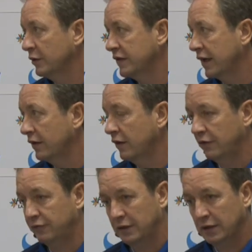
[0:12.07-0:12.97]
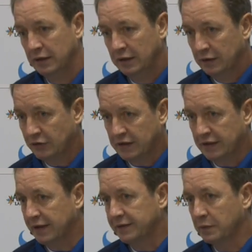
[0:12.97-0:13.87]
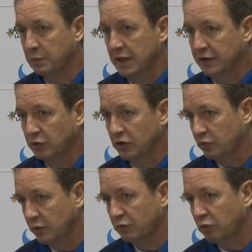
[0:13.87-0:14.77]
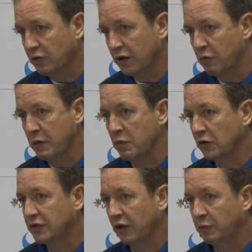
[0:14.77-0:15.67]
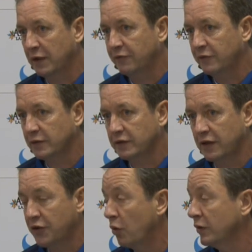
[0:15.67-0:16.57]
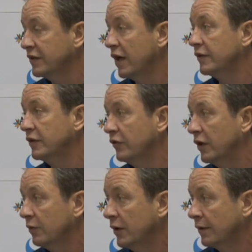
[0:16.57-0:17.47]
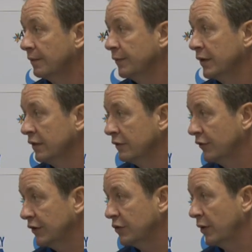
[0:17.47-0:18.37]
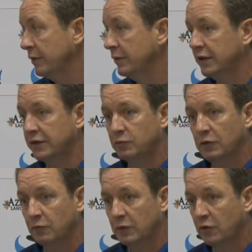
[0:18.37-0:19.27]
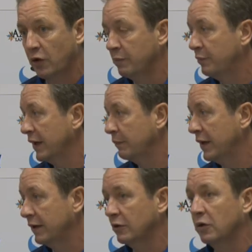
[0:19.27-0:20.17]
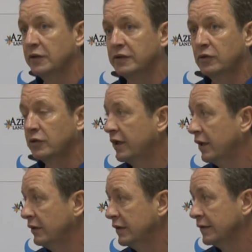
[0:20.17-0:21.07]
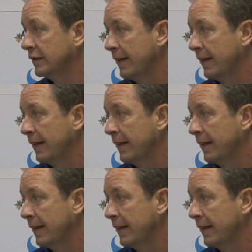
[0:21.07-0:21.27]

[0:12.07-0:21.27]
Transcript: But second half, just said that to the players, we've got to have a bit more self belief, because I thought we started very well. First 20 minutes, we've got them pegged back. We got into good areas.